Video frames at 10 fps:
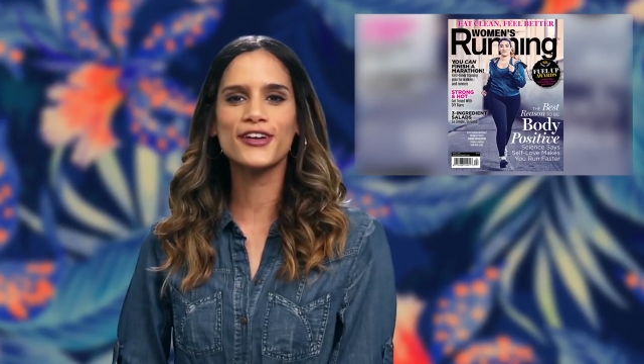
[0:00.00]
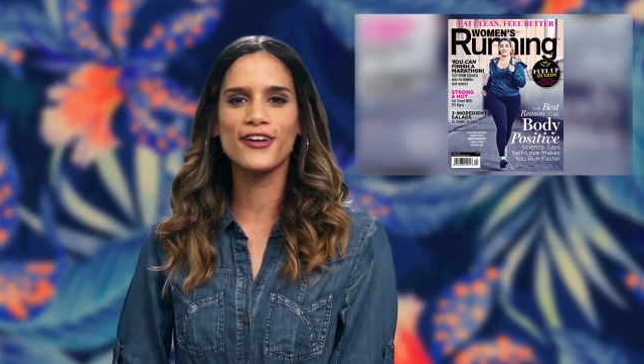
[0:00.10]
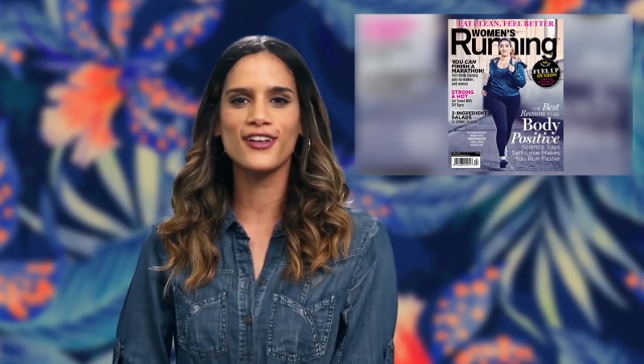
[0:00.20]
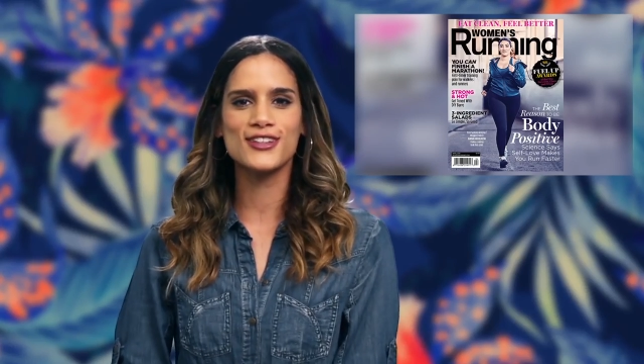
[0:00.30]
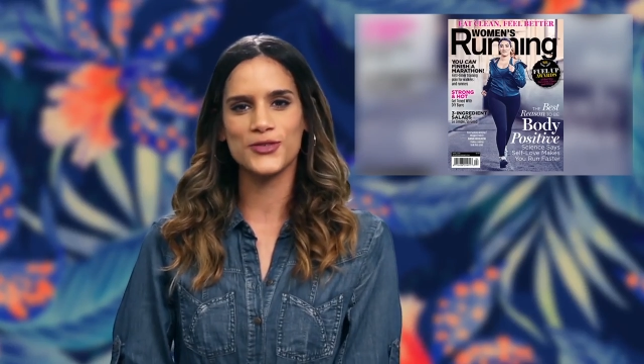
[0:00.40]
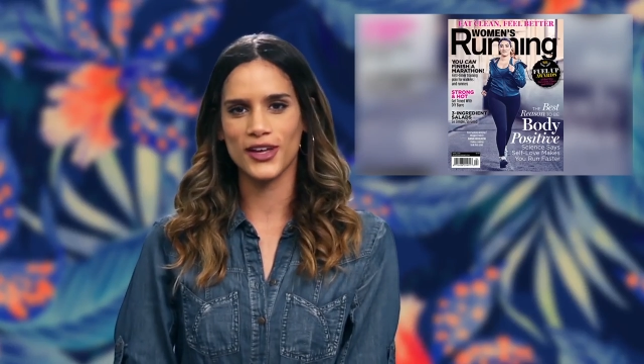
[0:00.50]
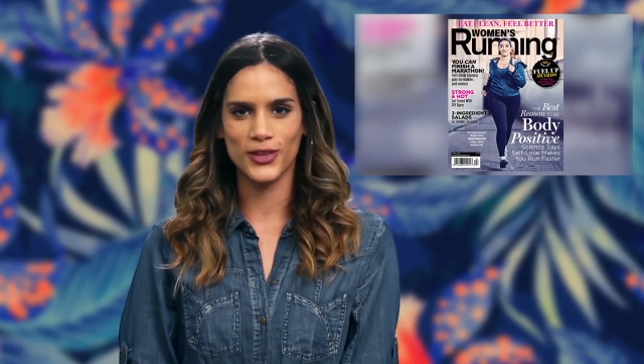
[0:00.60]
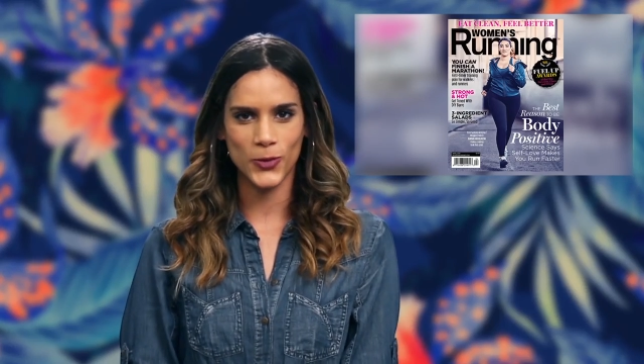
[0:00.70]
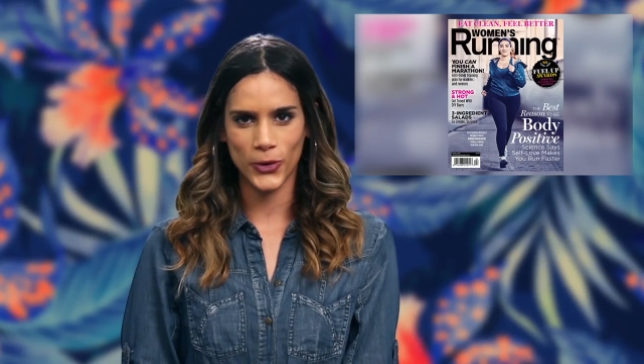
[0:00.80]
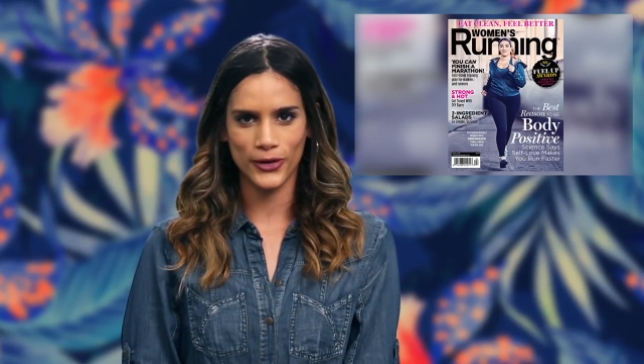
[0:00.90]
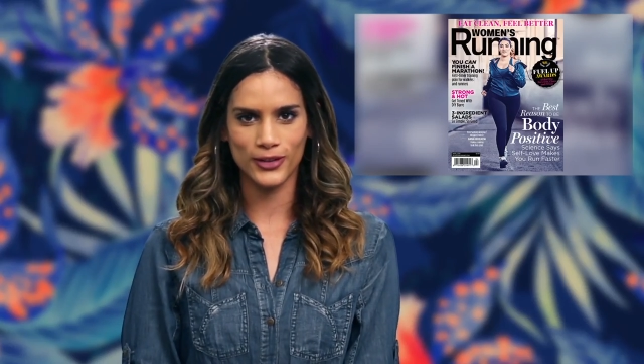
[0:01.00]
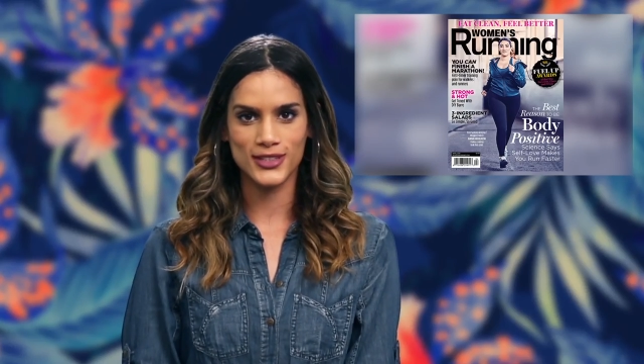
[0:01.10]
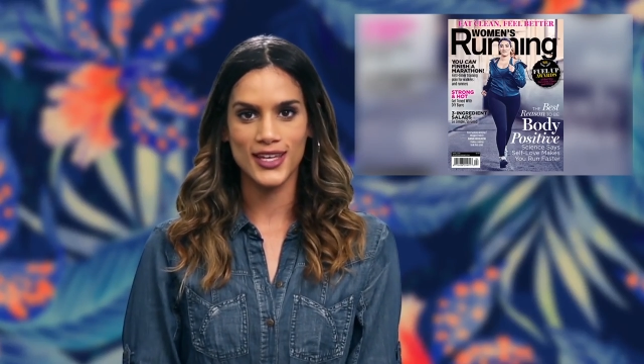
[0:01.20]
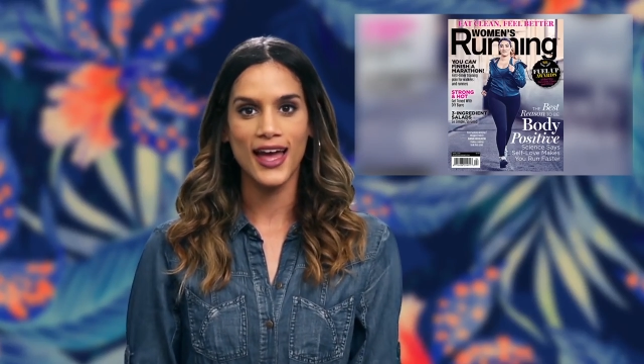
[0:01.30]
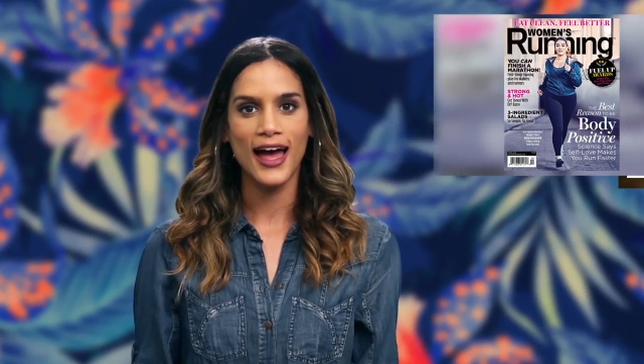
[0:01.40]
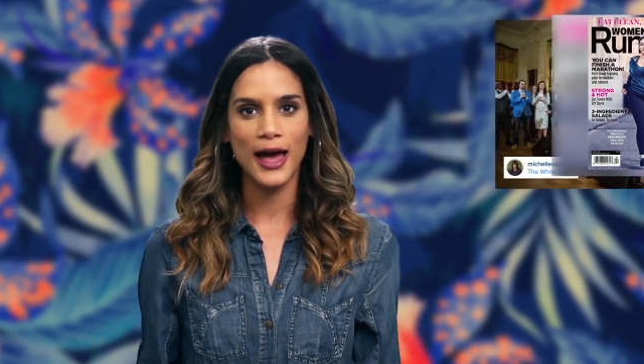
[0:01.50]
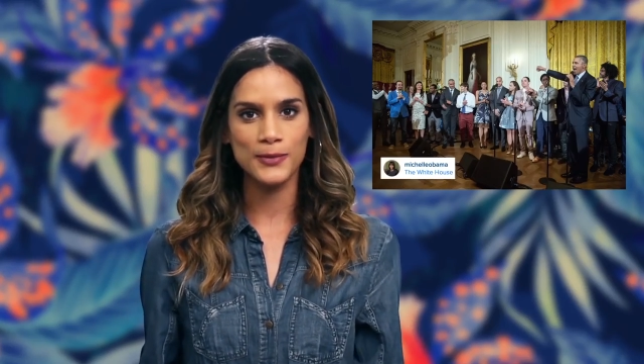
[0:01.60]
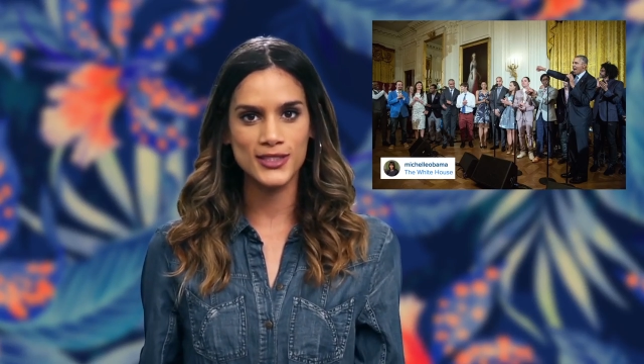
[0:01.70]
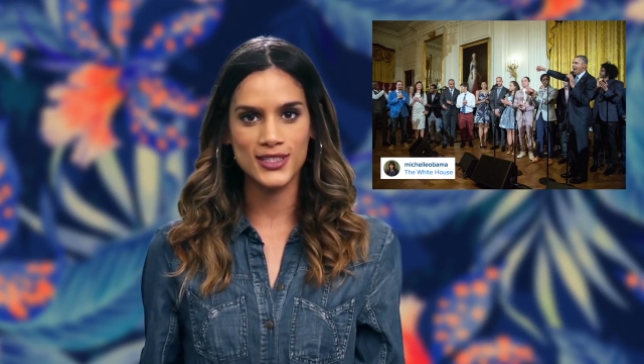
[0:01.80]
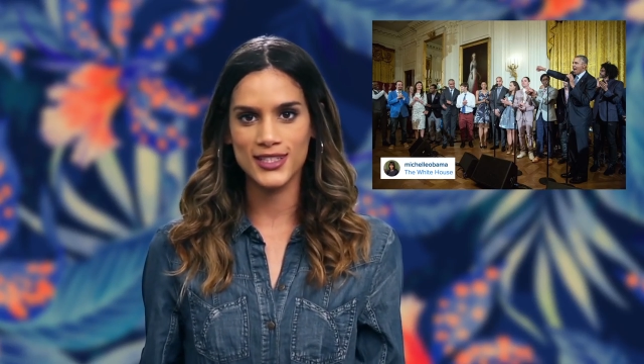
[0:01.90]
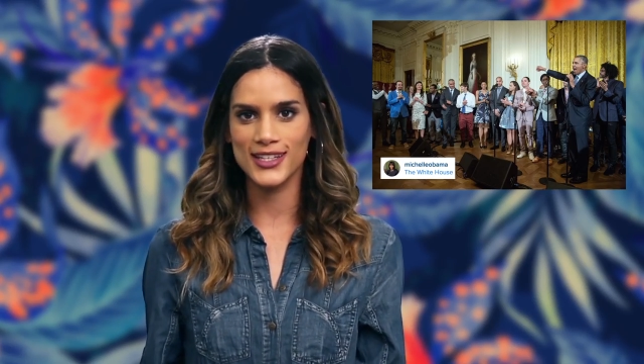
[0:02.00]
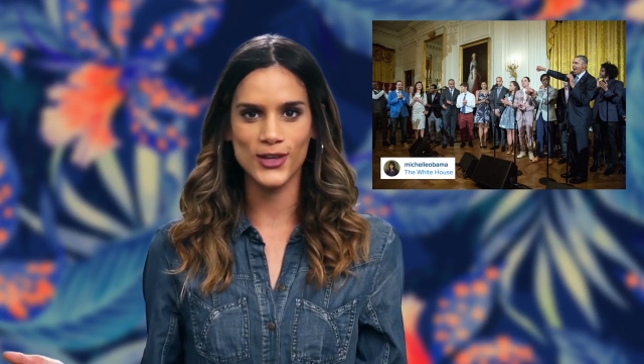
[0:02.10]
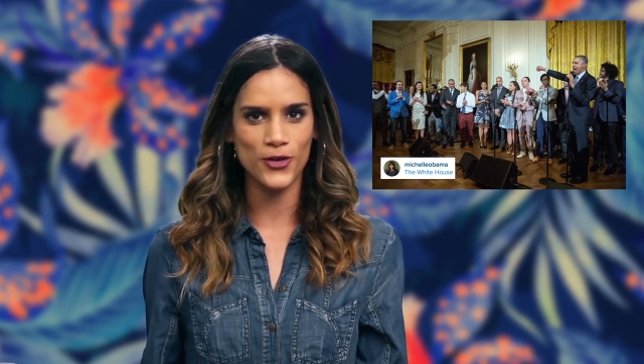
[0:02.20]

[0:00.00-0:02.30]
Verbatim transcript: girls run the world. Hamilton takes